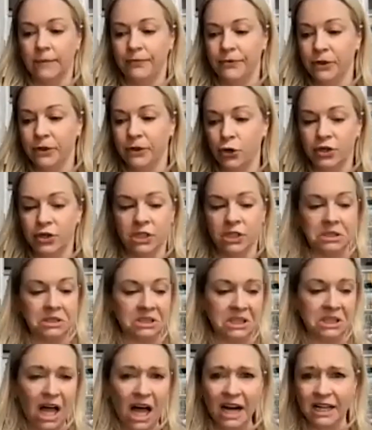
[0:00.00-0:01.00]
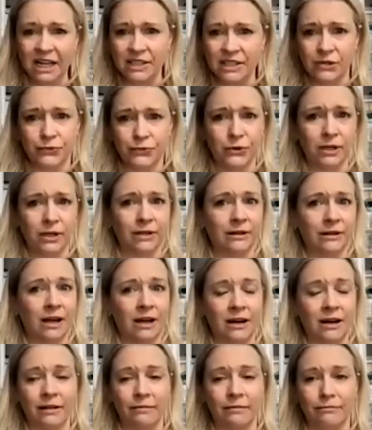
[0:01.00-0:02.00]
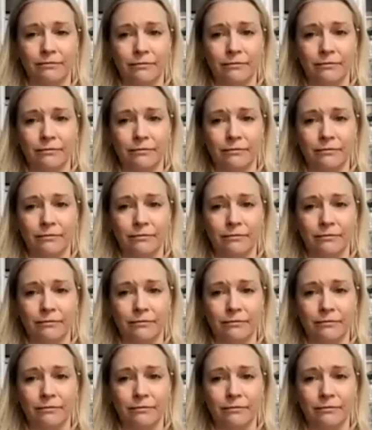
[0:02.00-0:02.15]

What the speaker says: learned a lot of different kind of